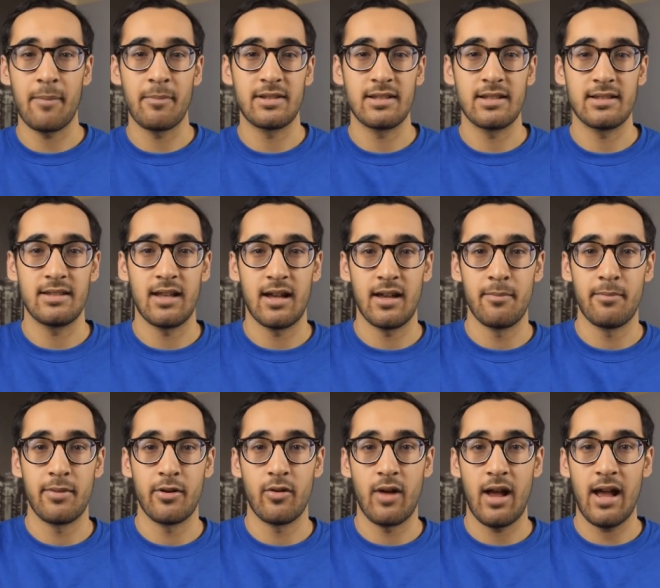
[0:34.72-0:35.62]
campuses that
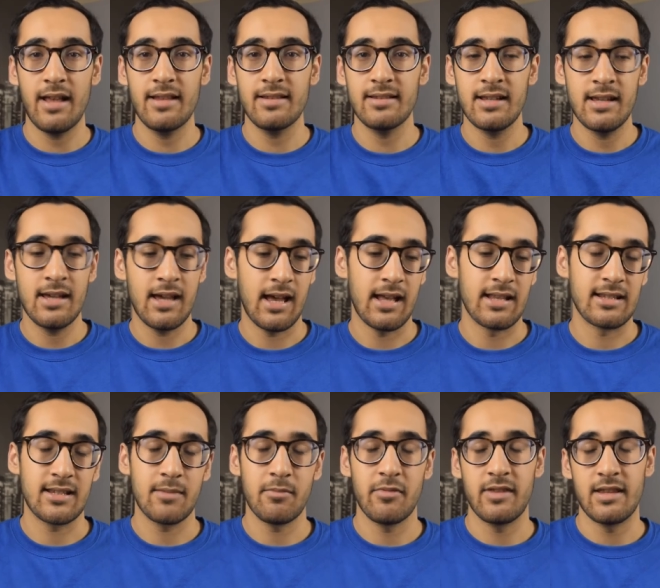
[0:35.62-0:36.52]
Imperial has,
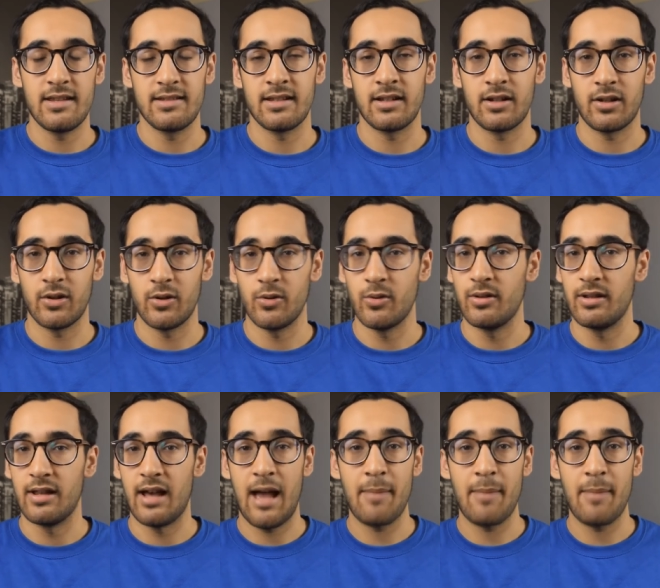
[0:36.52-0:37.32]
and some of these include